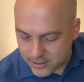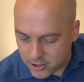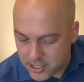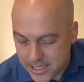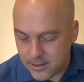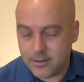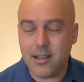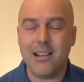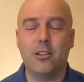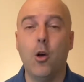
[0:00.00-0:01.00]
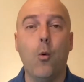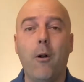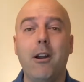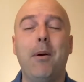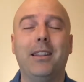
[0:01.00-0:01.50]
And so Jesus says, don't
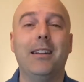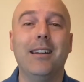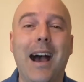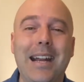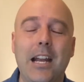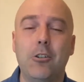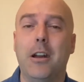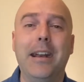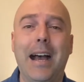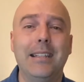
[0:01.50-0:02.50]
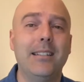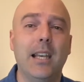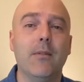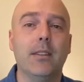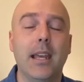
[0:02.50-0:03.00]
worry about the
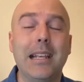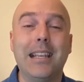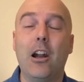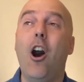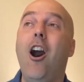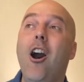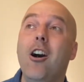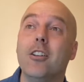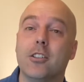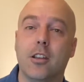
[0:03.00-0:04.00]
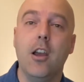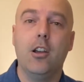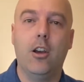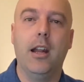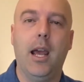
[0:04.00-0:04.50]
997 things that Aren't
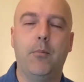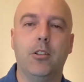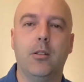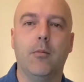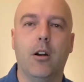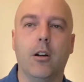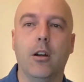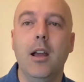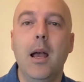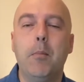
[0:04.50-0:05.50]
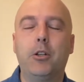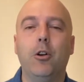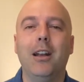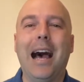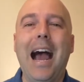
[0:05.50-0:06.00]
going to happen tomorrow, but
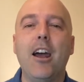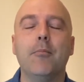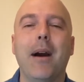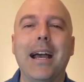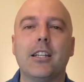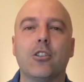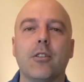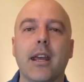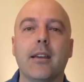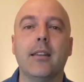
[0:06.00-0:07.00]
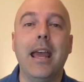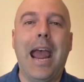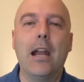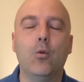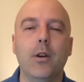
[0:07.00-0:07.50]
rely on my strength
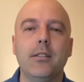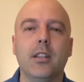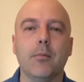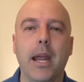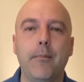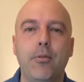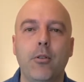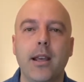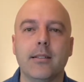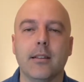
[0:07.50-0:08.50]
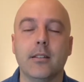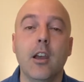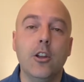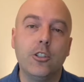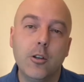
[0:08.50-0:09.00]
and wisdom and presence
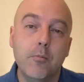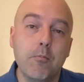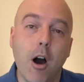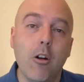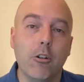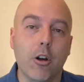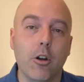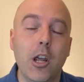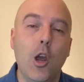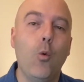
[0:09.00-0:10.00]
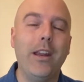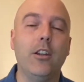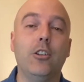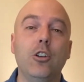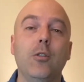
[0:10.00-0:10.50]
tomorrow when
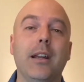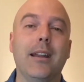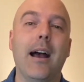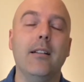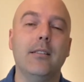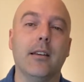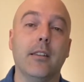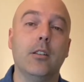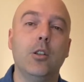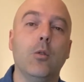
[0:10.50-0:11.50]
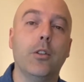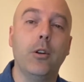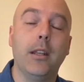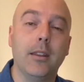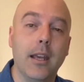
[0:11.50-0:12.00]
you do encounter the two or
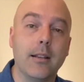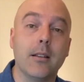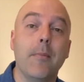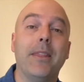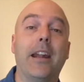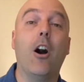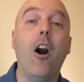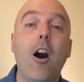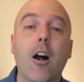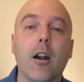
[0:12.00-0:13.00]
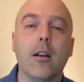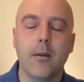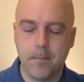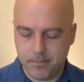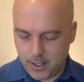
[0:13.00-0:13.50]
three things that are
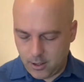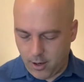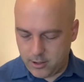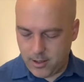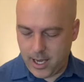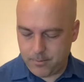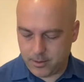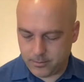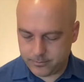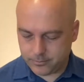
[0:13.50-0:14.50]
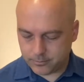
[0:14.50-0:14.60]
going to happen.